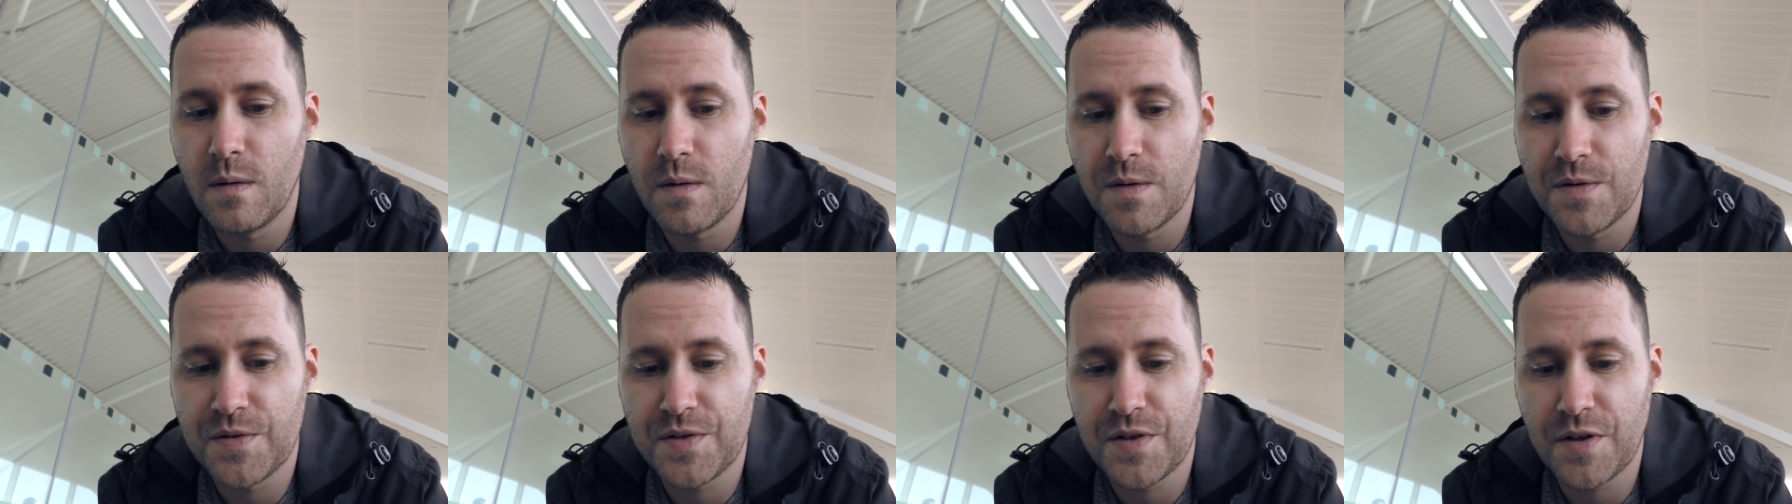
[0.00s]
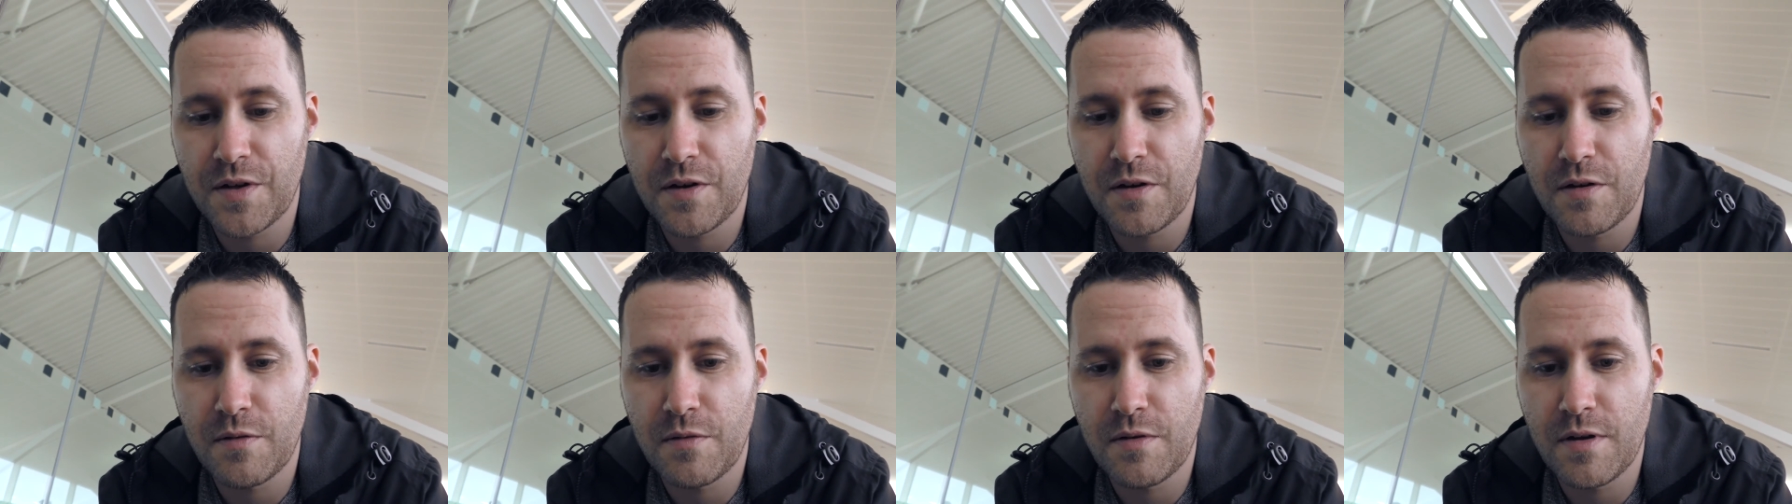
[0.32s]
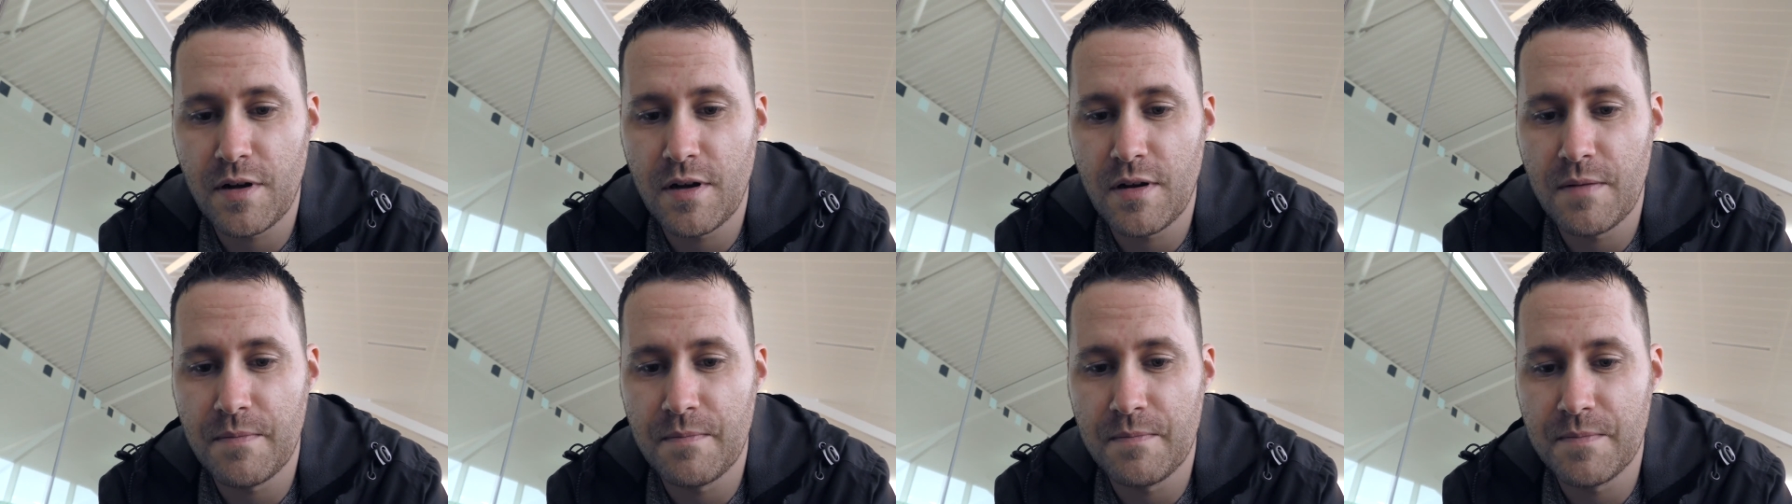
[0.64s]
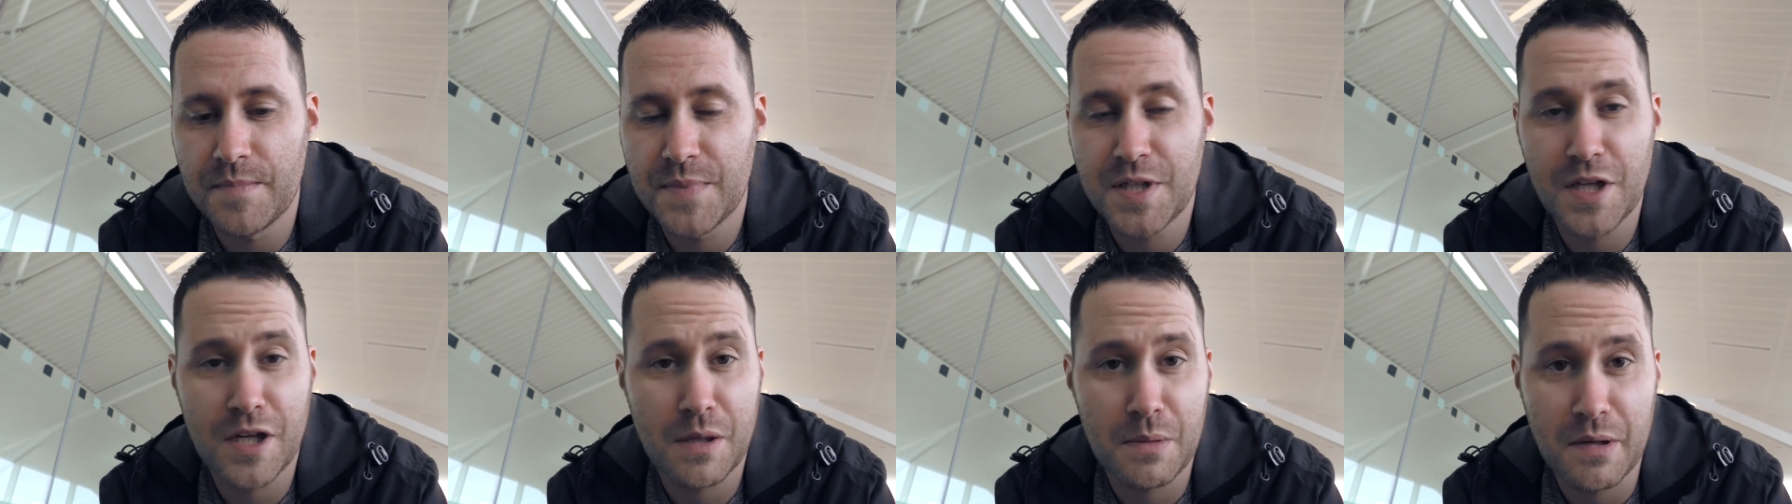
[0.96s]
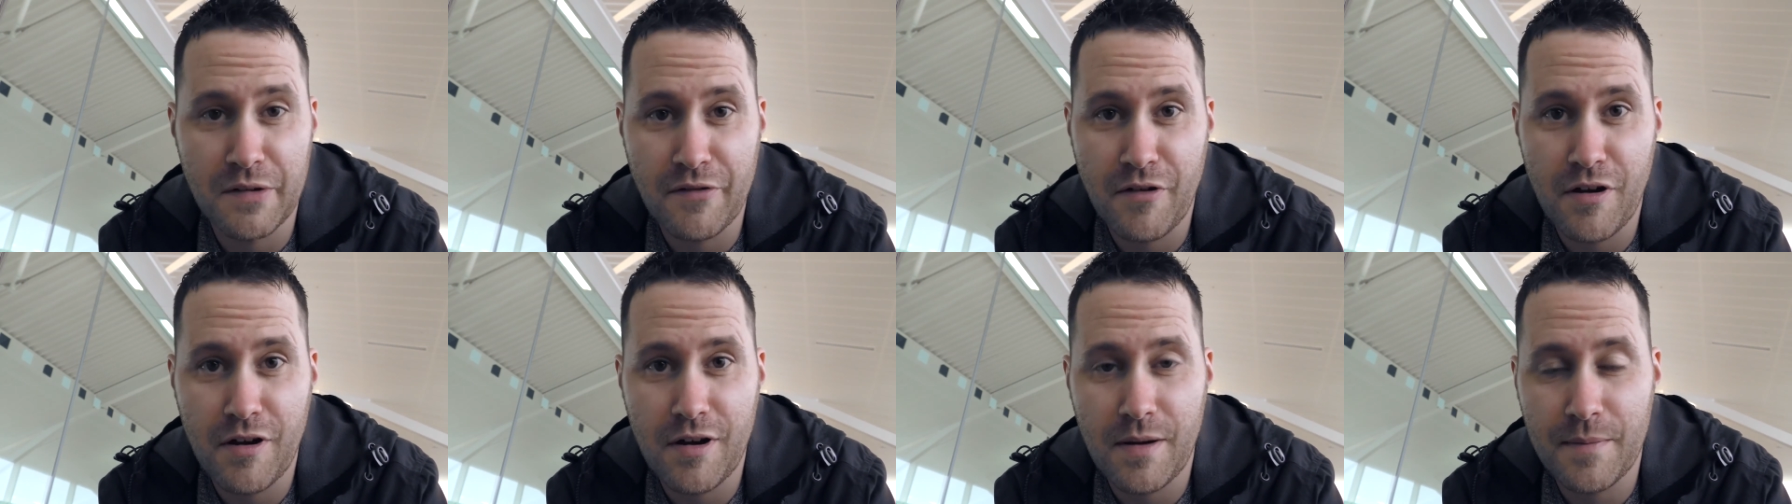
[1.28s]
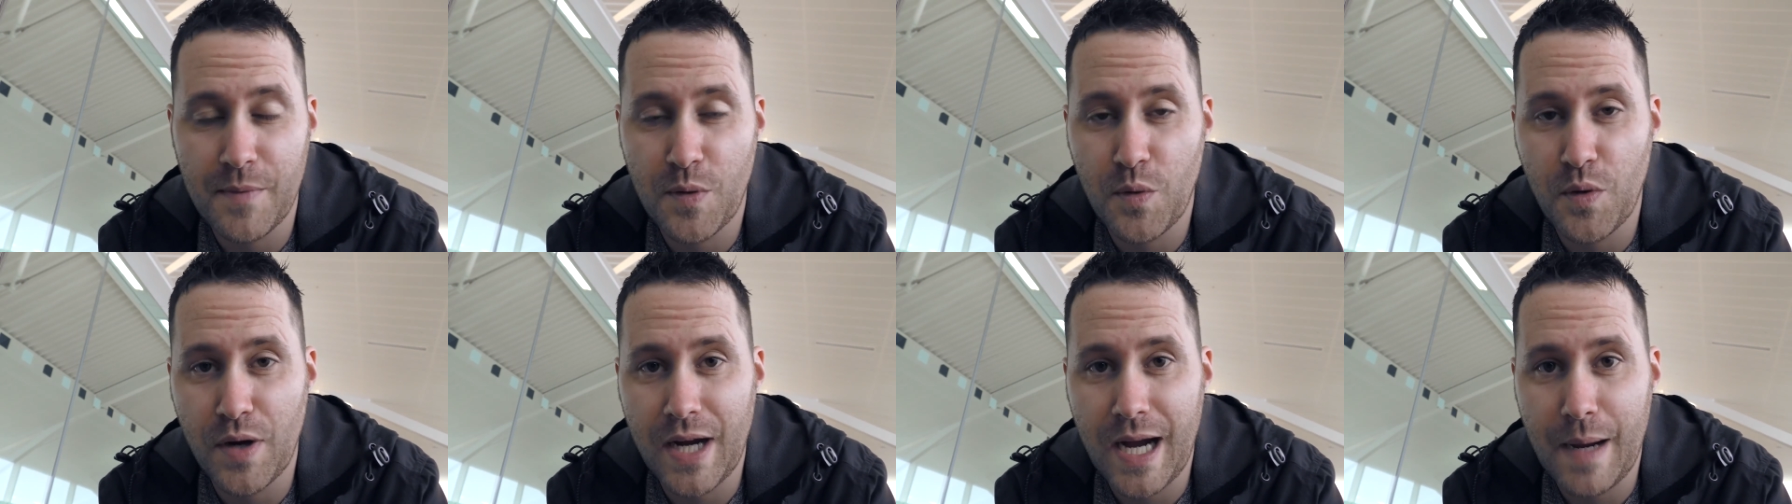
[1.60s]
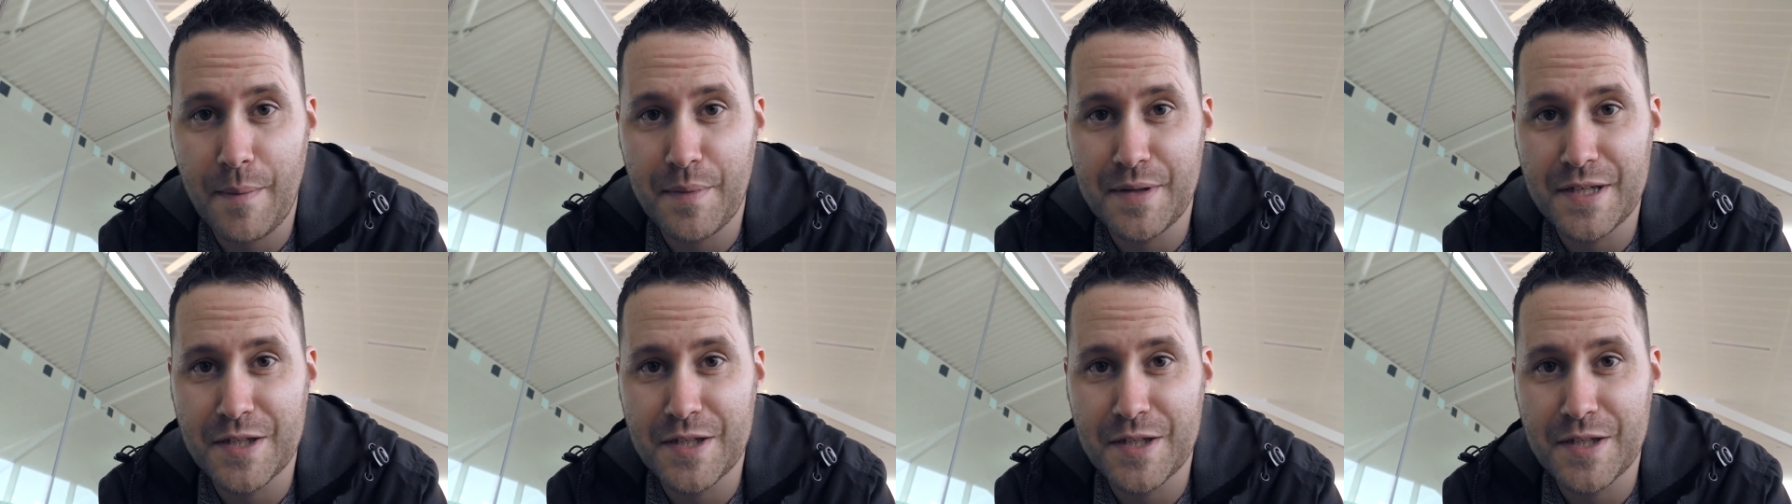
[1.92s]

So um, don't get me wrong, I'm quite happy